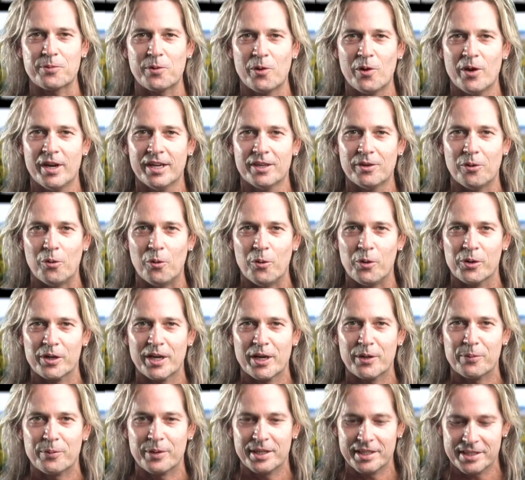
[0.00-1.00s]
right,
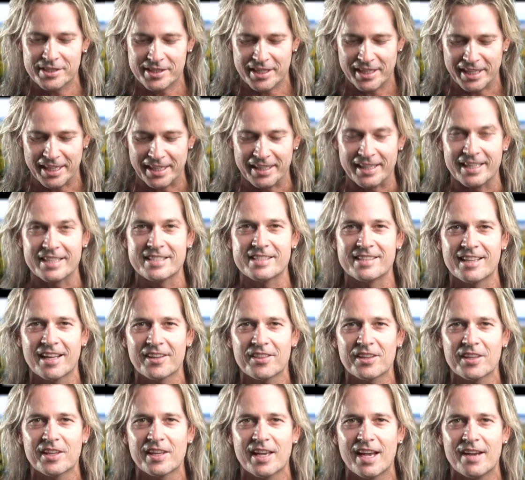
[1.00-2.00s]
auto resetting. There's
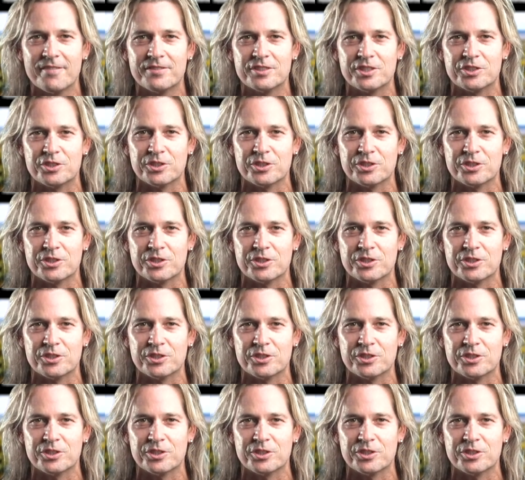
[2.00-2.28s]
nothing you have to